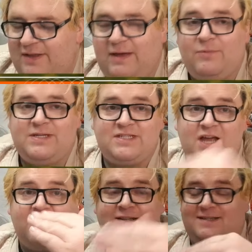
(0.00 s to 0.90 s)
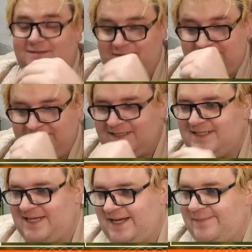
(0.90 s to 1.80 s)
one that we started
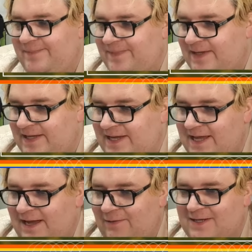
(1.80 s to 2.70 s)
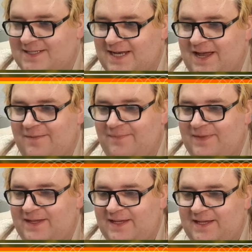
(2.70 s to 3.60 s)
seeing was
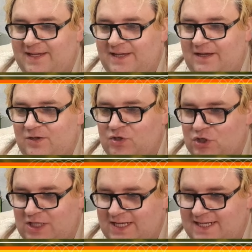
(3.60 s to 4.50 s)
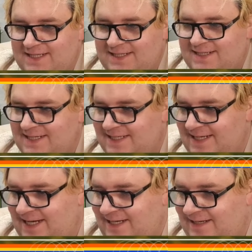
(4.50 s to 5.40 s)
Cuddlies
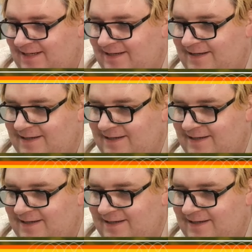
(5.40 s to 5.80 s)
Disney